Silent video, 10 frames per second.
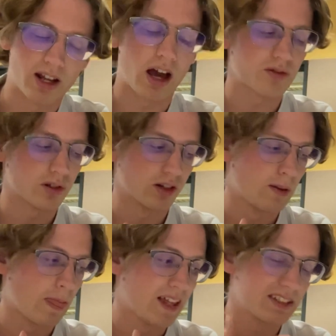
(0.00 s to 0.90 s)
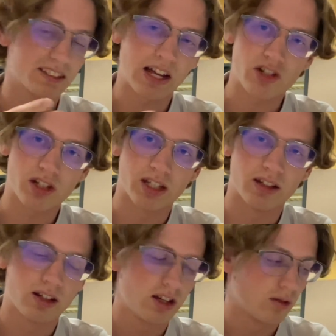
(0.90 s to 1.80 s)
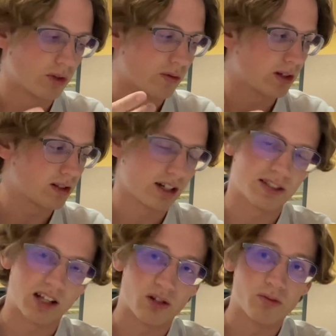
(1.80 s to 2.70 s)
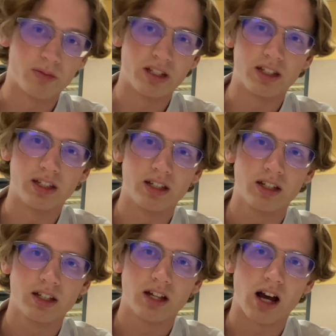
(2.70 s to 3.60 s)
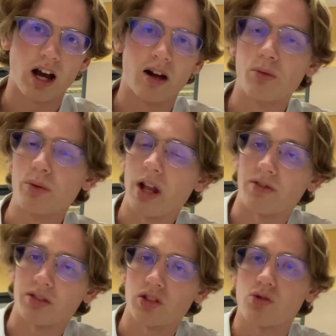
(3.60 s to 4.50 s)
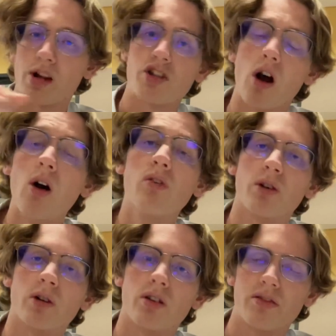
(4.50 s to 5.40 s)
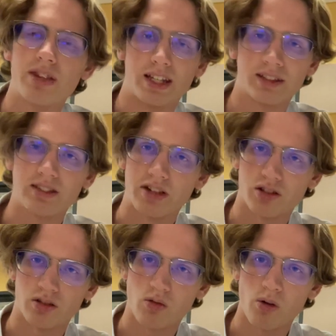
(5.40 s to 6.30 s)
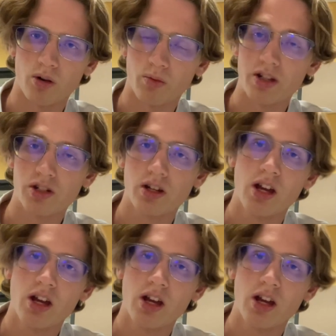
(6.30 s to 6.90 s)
After sketching it, we realized that it would be we would have to stretch over the extension cord, which